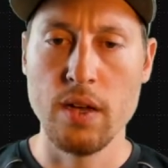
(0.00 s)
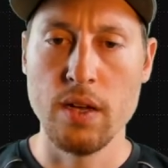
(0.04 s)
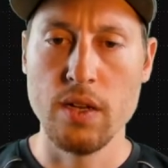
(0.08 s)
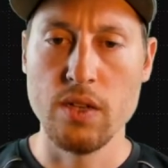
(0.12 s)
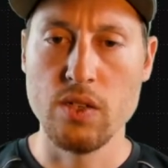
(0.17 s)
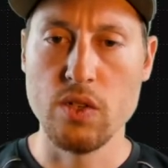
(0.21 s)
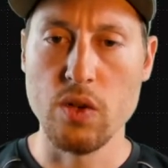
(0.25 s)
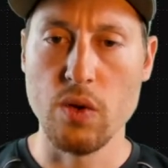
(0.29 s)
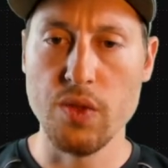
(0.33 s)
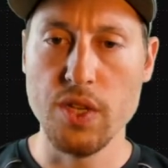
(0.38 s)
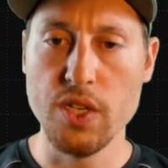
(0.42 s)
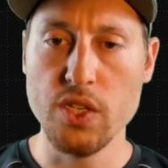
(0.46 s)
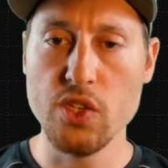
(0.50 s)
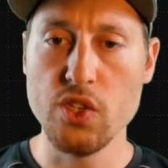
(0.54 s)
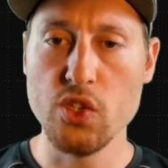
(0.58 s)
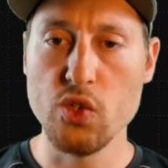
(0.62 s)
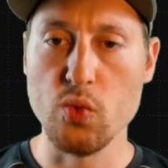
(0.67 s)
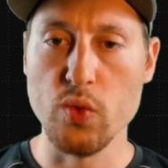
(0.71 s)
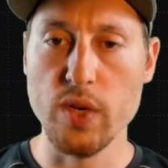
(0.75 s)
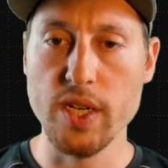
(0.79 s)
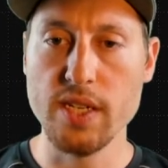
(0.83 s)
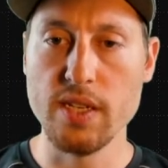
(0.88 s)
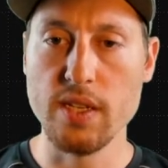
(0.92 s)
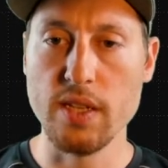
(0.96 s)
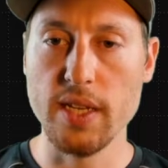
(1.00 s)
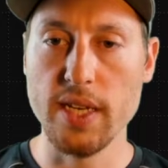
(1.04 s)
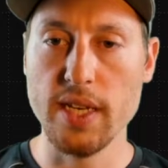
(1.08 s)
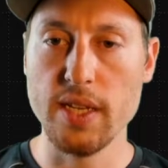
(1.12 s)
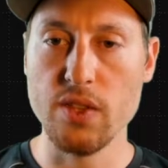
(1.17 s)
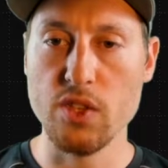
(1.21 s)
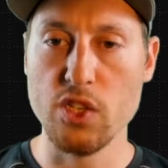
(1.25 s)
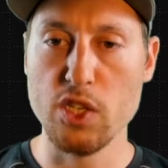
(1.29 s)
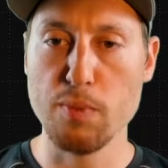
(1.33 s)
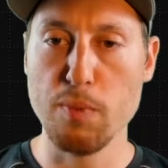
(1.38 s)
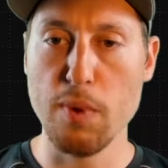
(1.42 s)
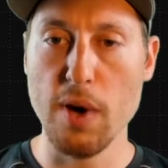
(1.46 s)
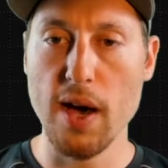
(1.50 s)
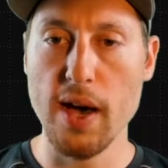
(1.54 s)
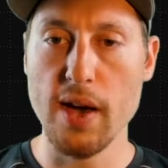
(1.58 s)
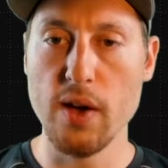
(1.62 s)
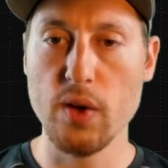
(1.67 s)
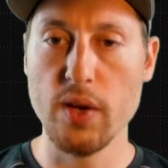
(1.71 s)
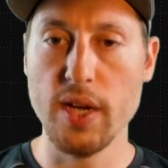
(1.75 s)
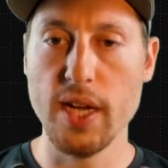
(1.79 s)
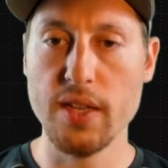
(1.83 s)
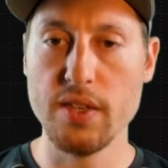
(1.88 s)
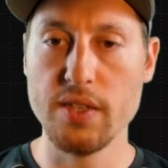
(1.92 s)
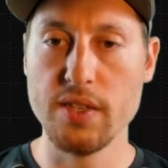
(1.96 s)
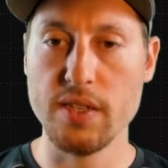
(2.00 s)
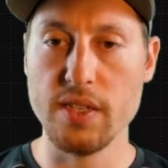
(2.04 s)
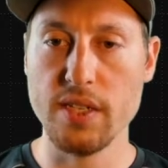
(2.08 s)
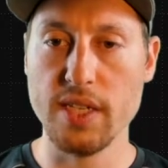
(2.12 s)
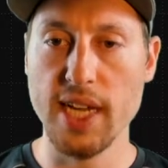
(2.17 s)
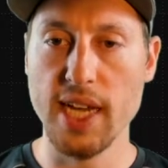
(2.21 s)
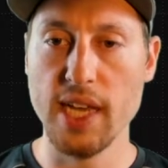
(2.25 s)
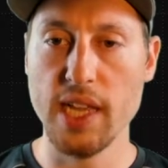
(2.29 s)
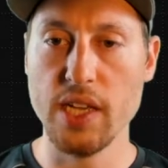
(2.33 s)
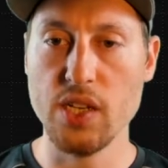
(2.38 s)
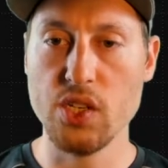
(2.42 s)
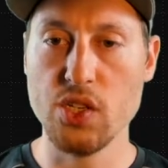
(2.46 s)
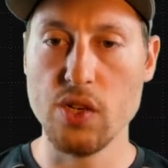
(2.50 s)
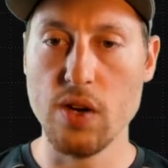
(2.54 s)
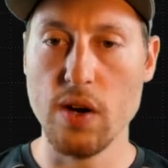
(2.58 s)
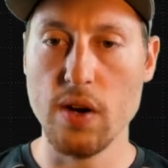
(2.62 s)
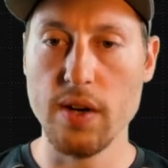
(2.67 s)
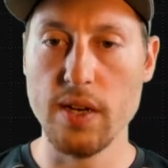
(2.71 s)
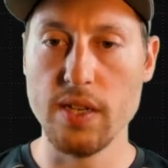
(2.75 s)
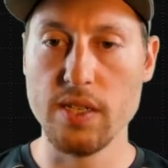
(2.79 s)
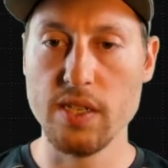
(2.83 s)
So this is recently in the SPY, okay? This is a daily chart.